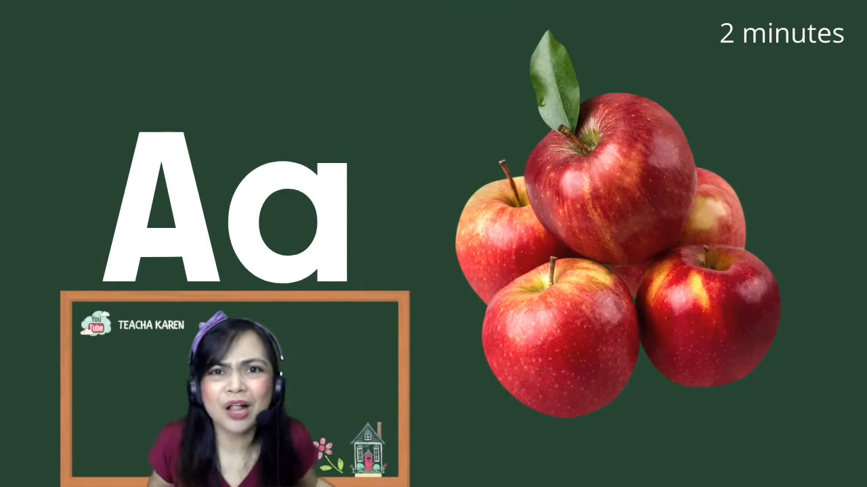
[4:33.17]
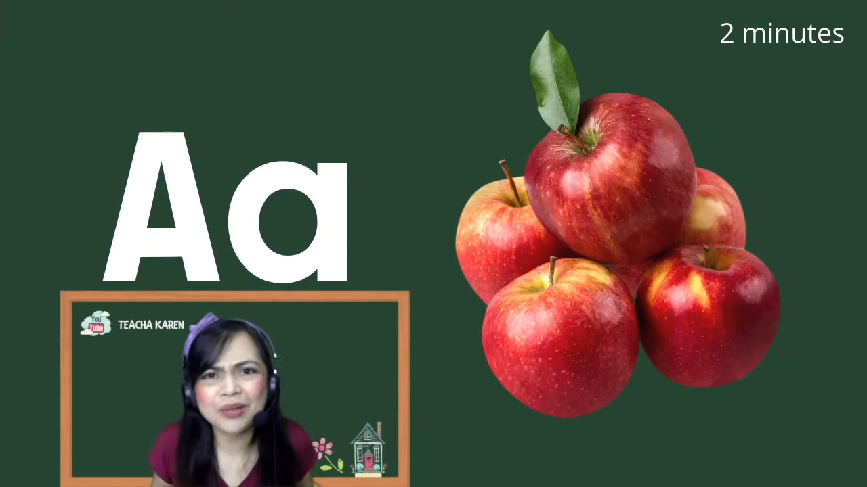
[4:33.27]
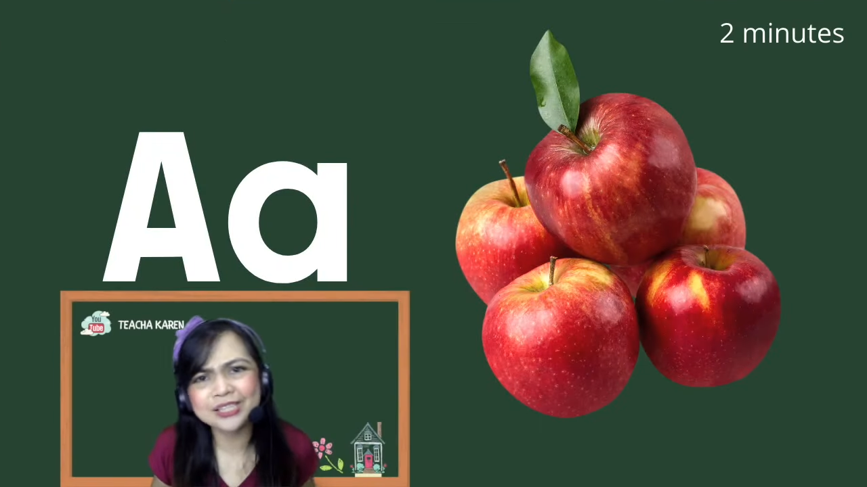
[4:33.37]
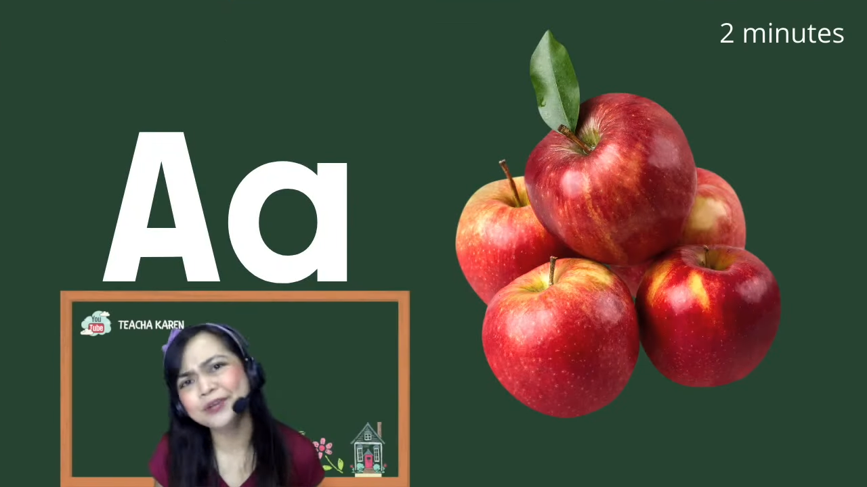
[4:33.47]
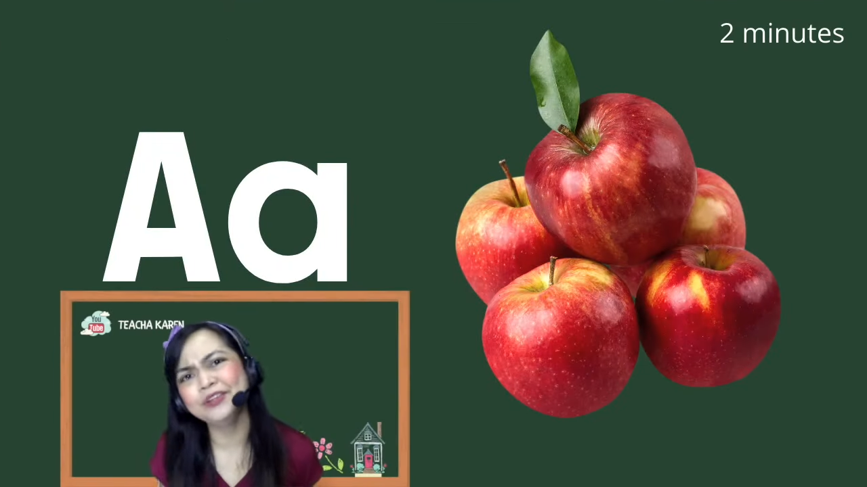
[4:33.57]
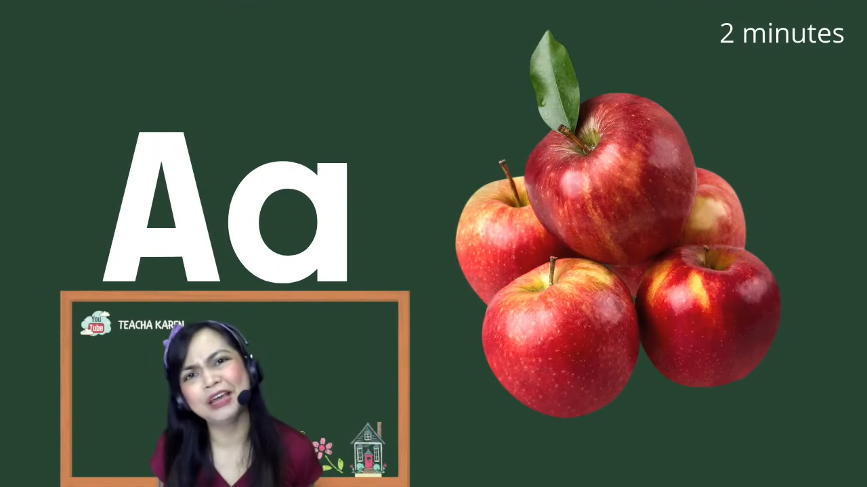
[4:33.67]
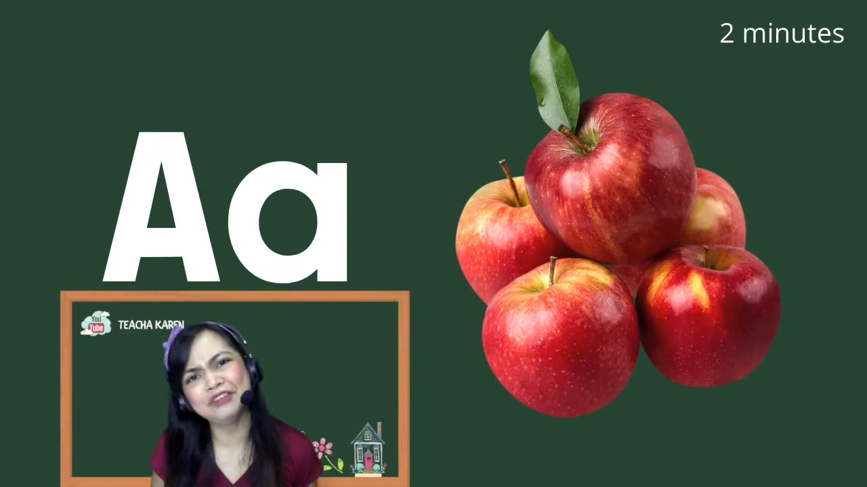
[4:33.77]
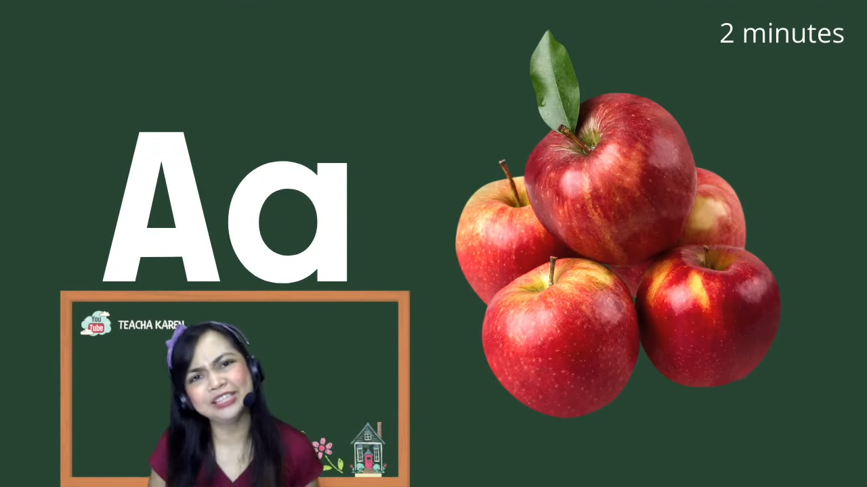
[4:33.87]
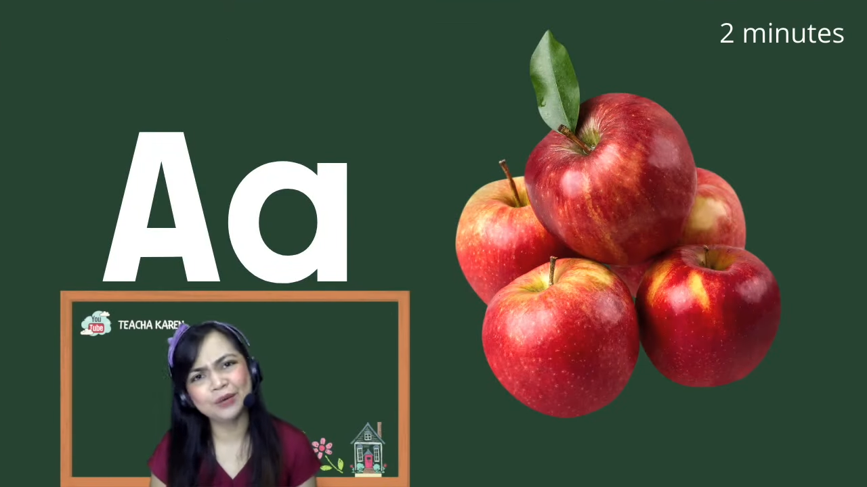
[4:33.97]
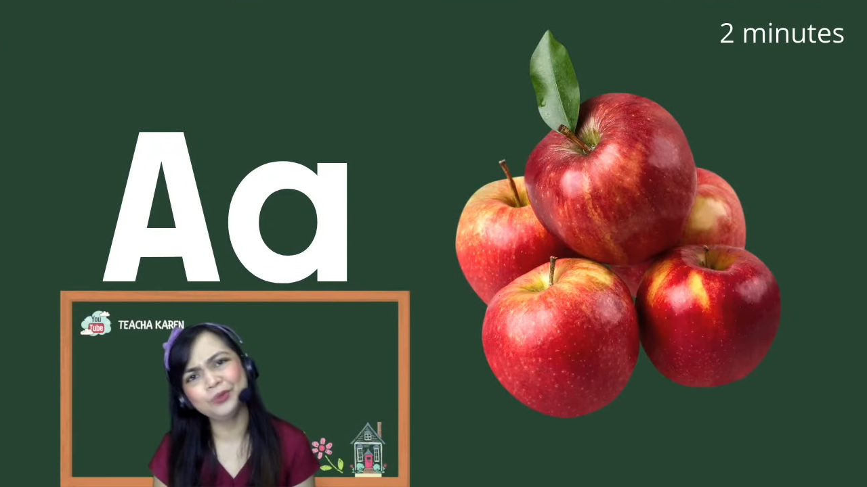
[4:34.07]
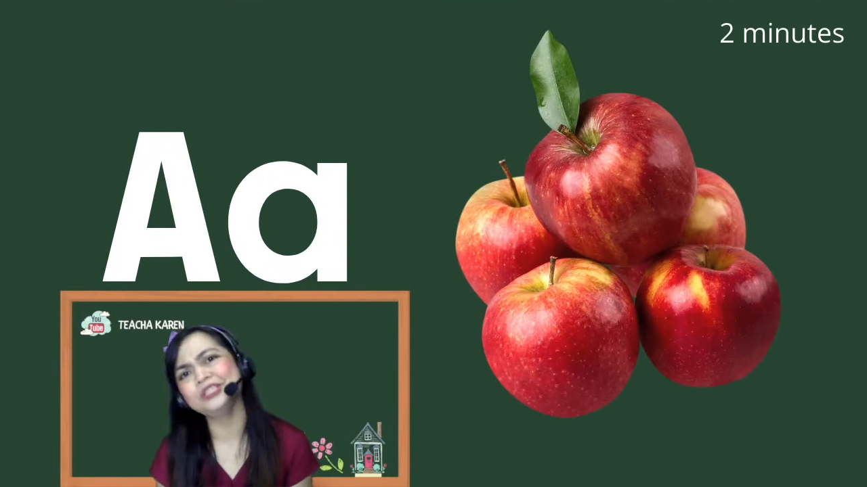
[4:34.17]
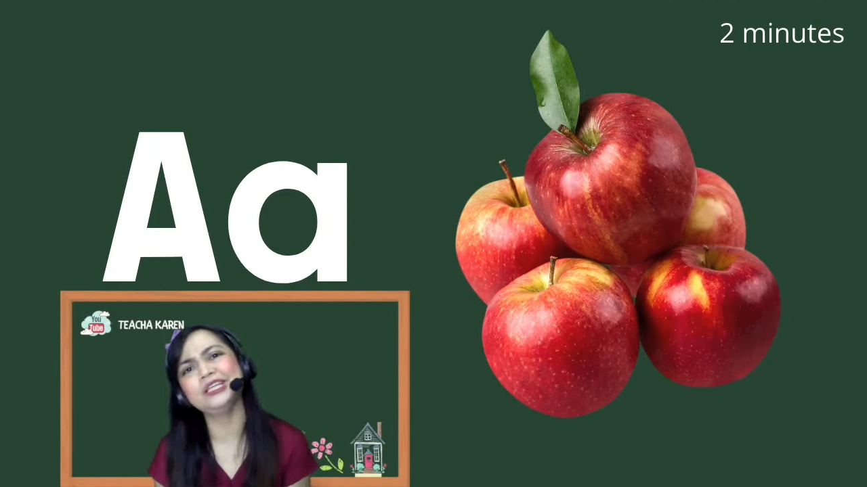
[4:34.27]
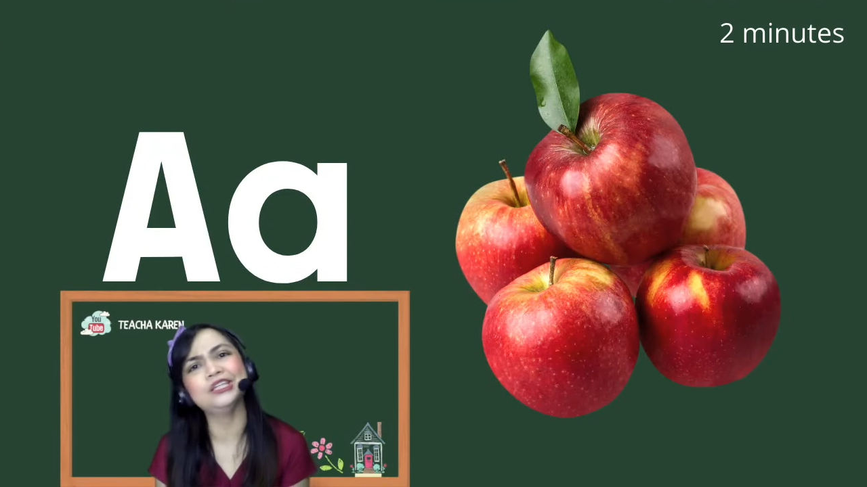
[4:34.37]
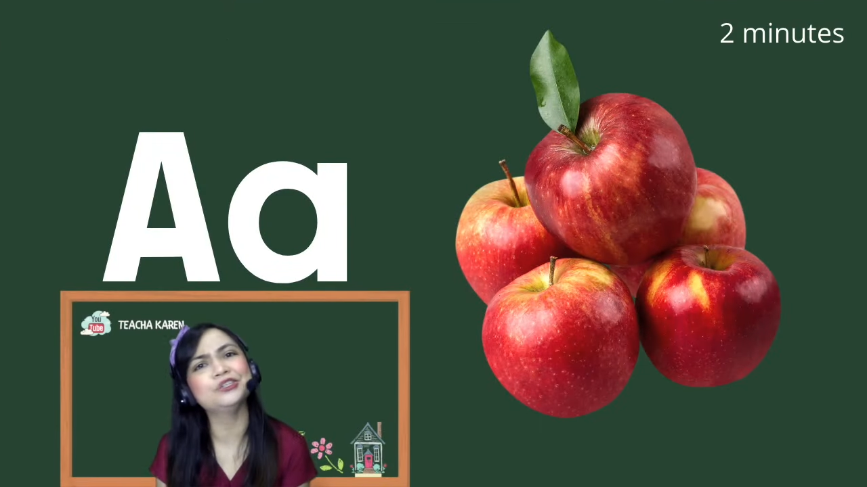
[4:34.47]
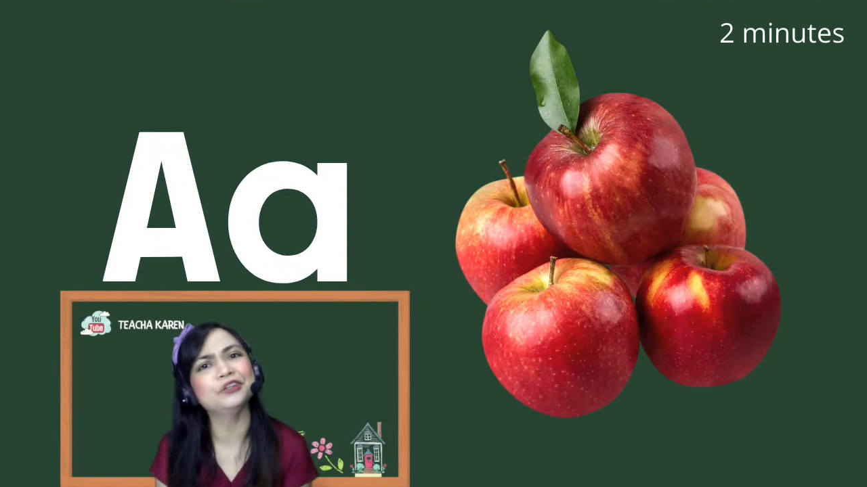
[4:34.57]
always know that every time we
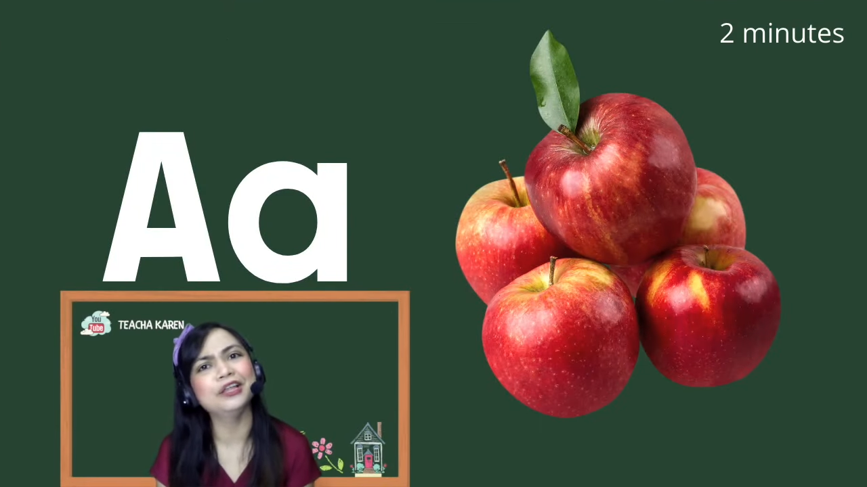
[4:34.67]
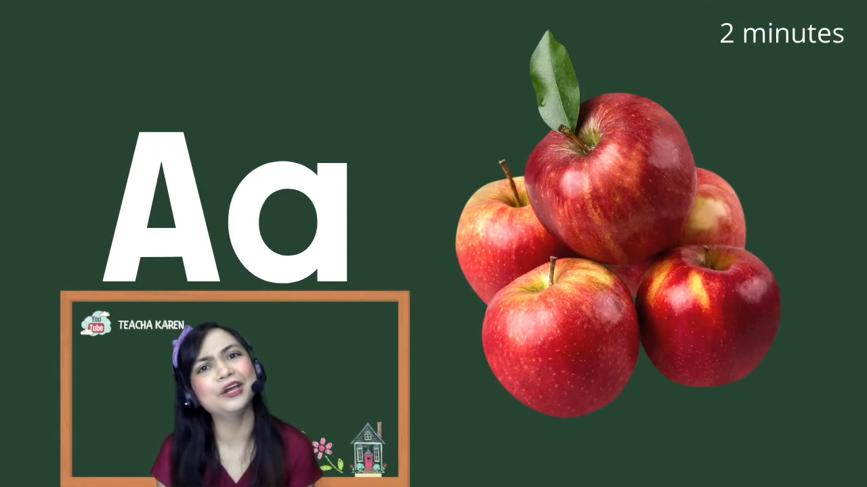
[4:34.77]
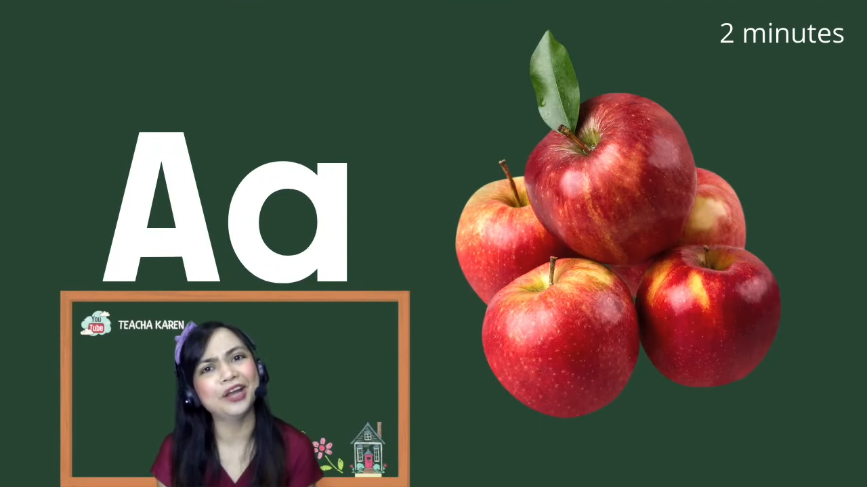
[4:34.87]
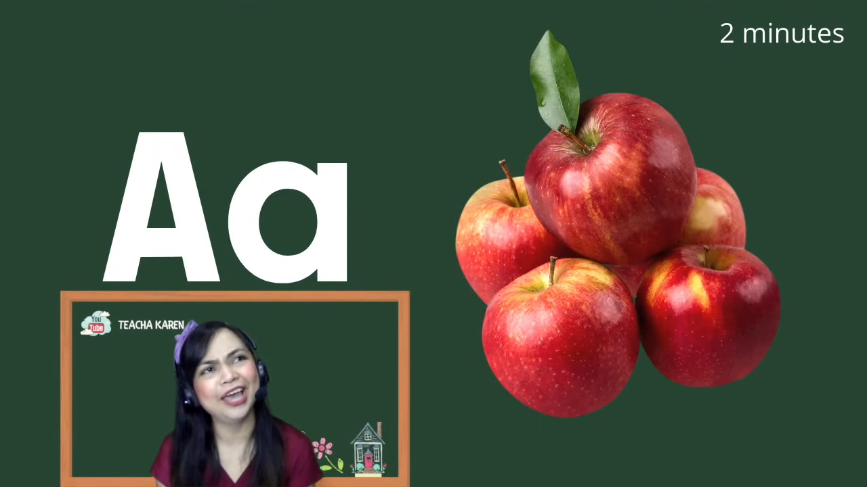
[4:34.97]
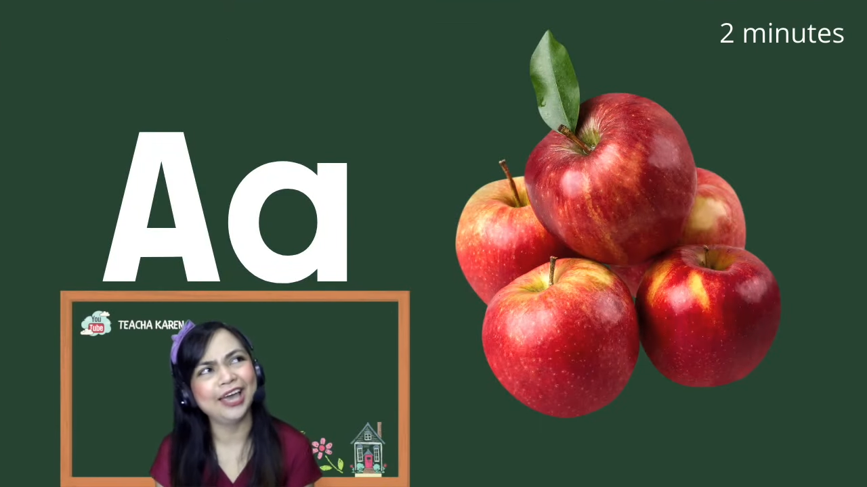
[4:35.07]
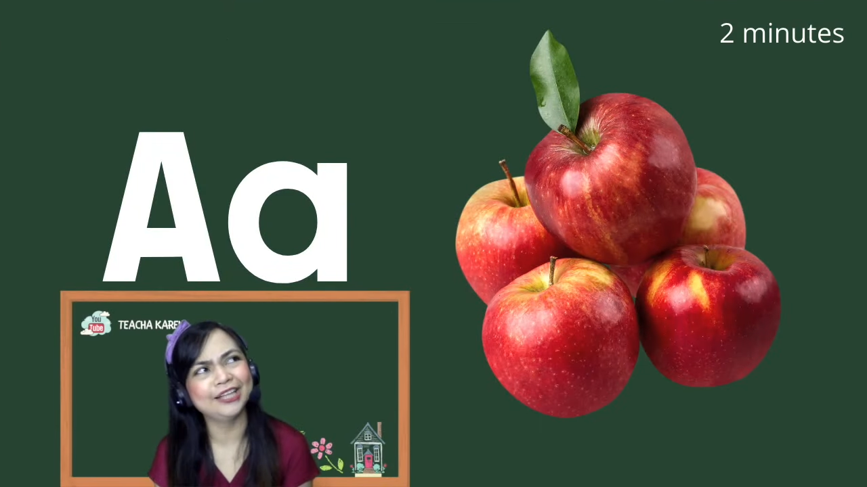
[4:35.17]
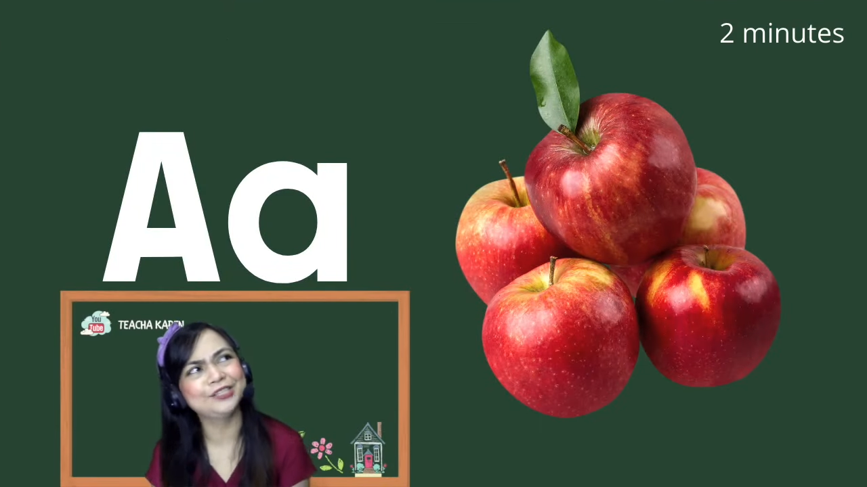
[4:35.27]
teach the letter A,